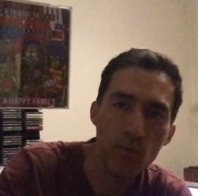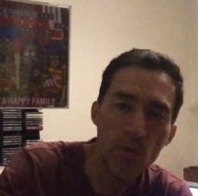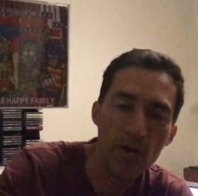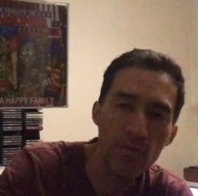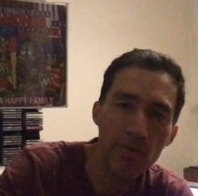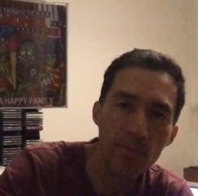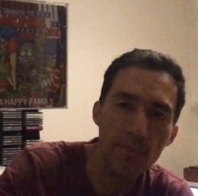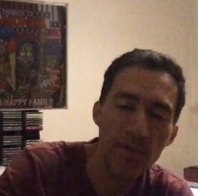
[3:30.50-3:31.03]
one
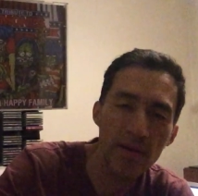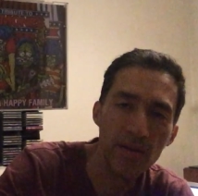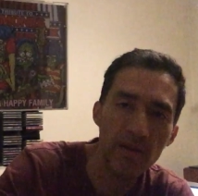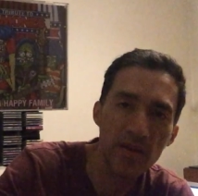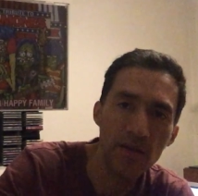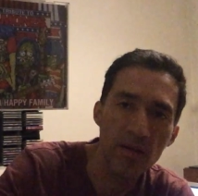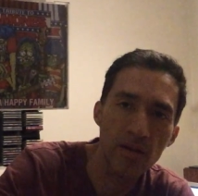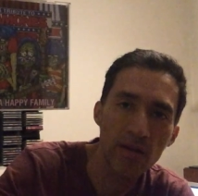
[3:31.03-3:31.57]
of the
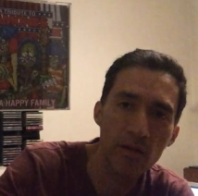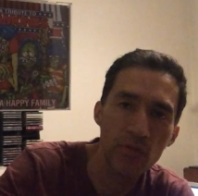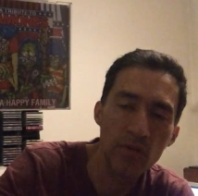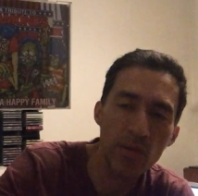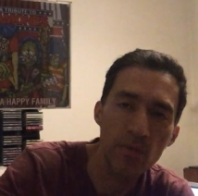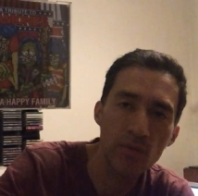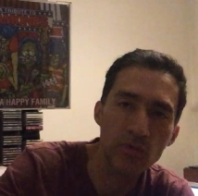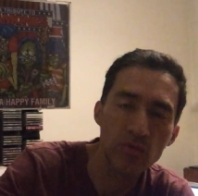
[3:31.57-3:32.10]
many uh,
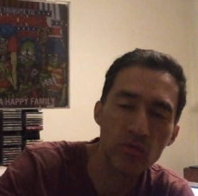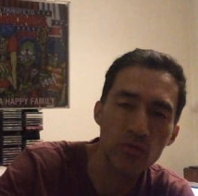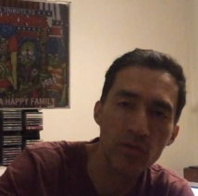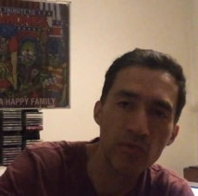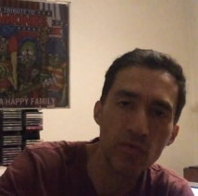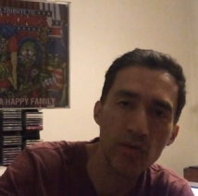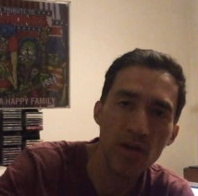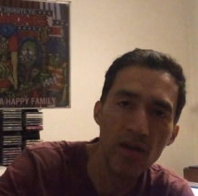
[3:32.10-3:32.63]
Ramones
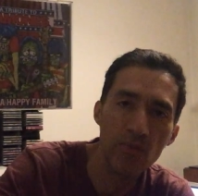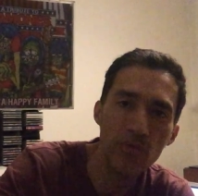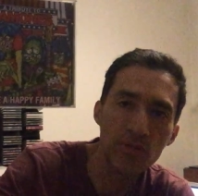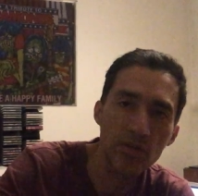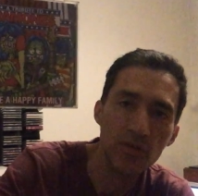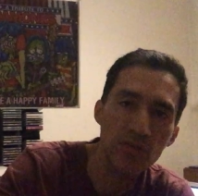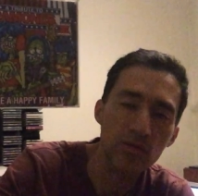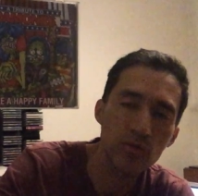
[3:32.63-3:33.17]
tribute albums,
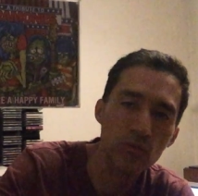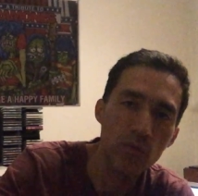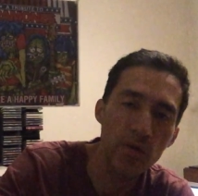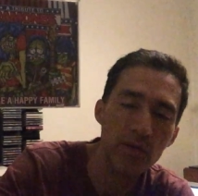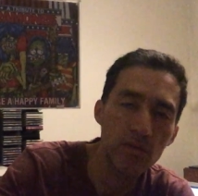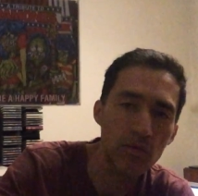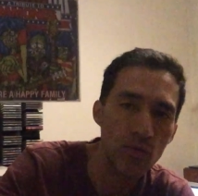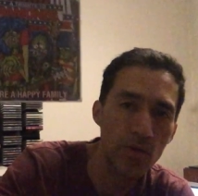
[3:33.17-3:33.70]
this is
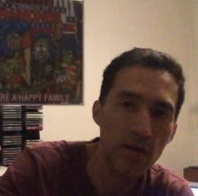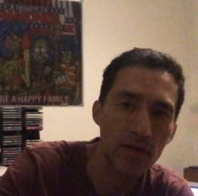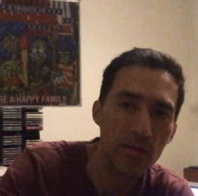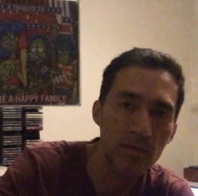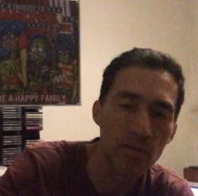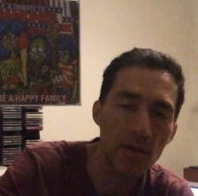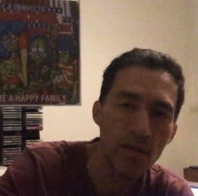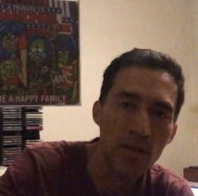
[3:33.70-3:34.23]
one you can
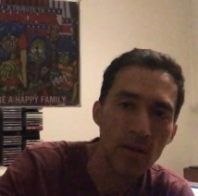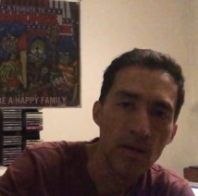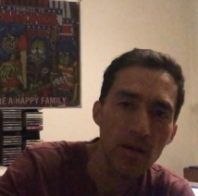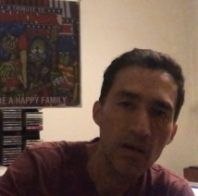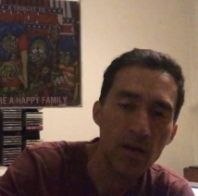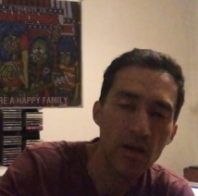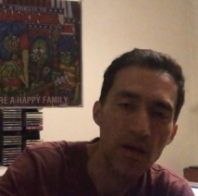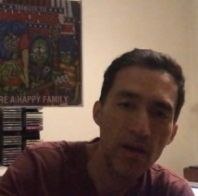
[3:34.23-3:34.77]

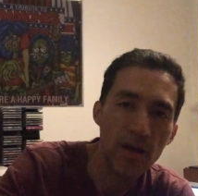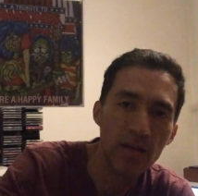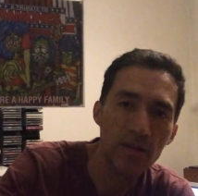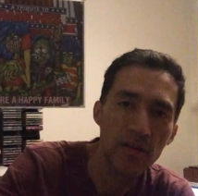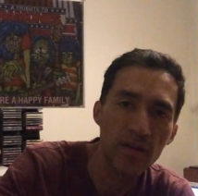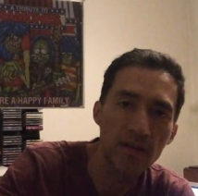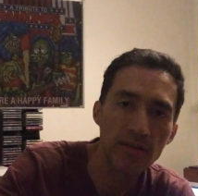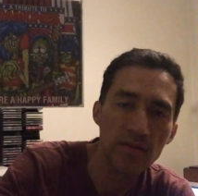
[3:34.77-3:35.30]
uh, at
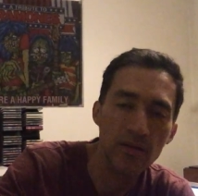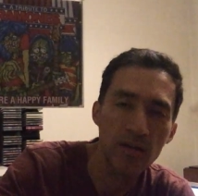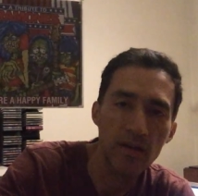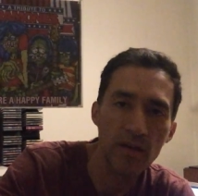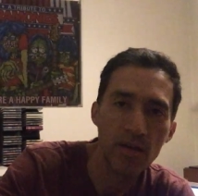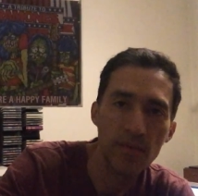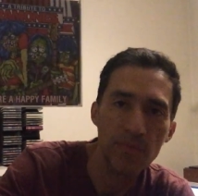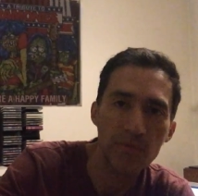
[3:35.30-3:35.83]
least uh,
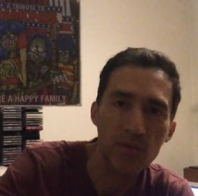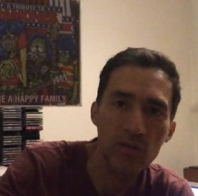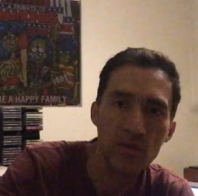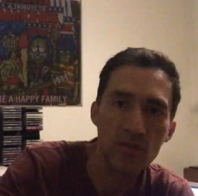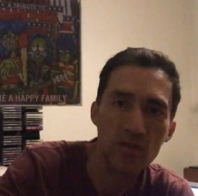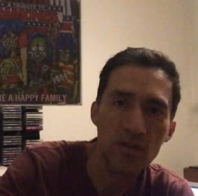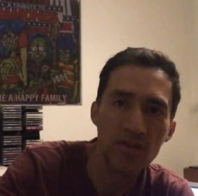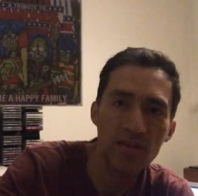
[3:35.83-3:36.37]

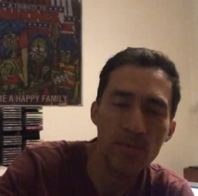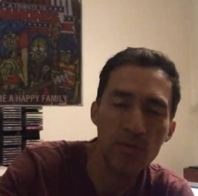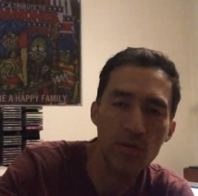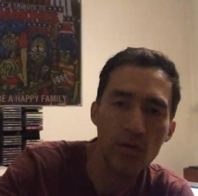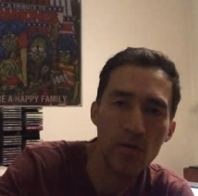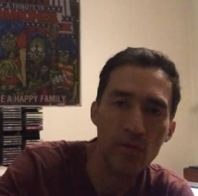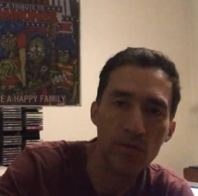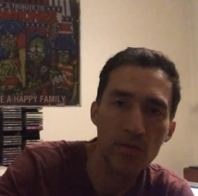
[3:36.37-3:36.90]
check some
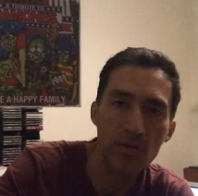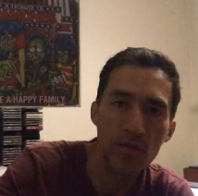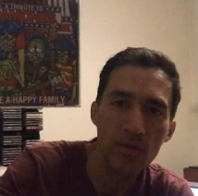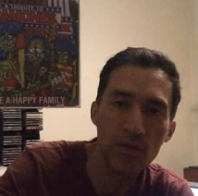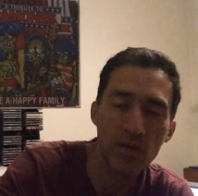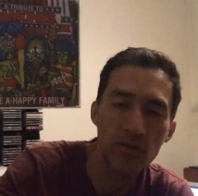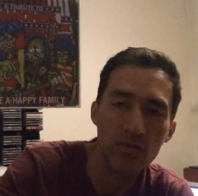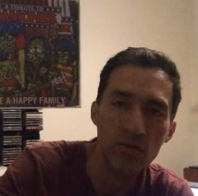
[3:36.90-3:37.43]
of
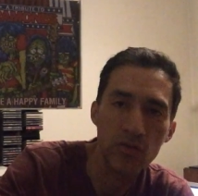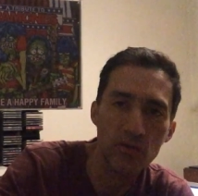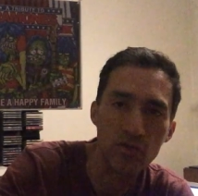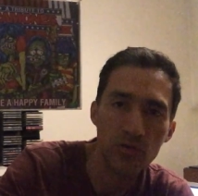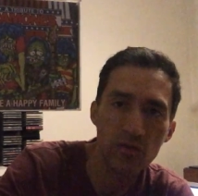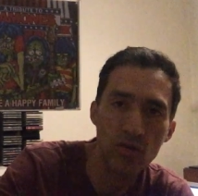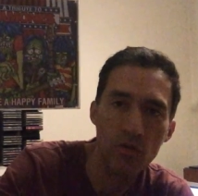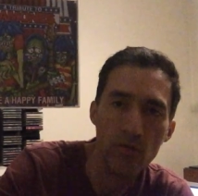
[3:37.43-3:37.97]
the songs.
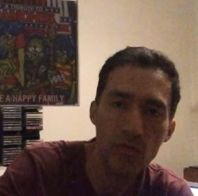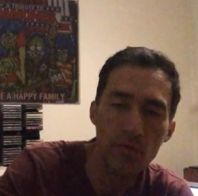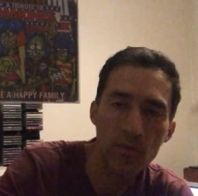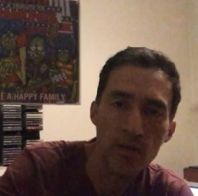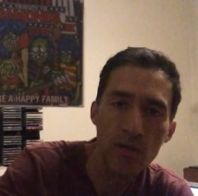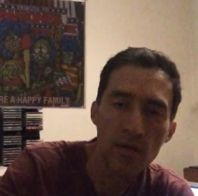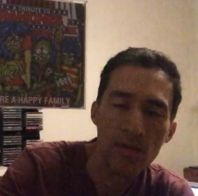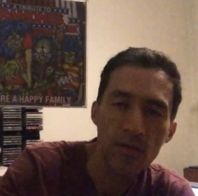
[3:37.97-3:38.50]
So
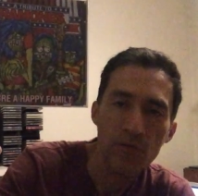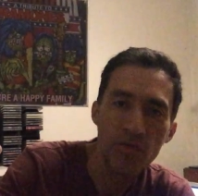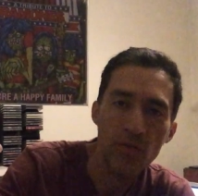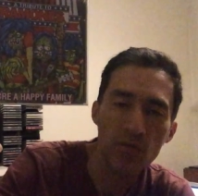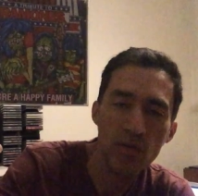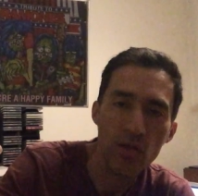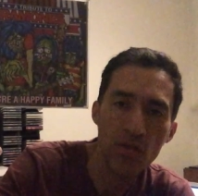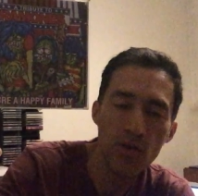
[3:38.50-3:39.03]

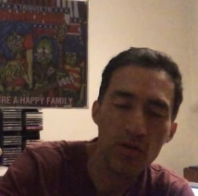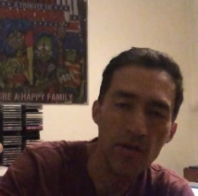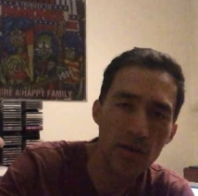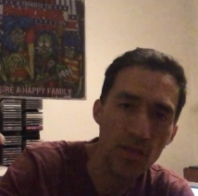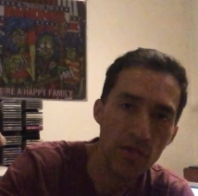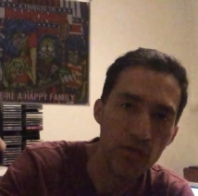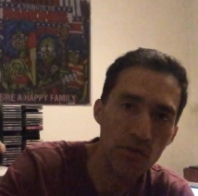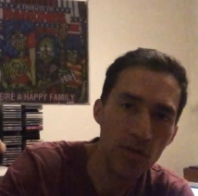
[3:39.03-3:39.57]
53rd
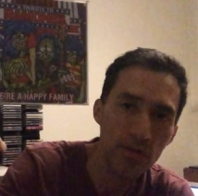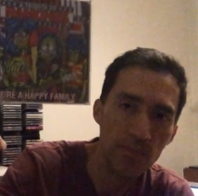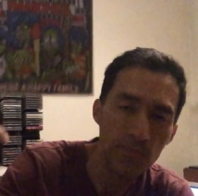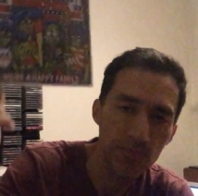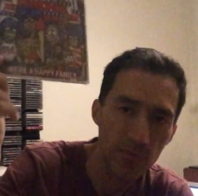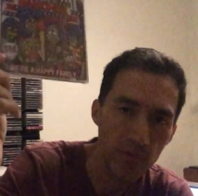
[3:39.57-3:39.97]
and 3rd.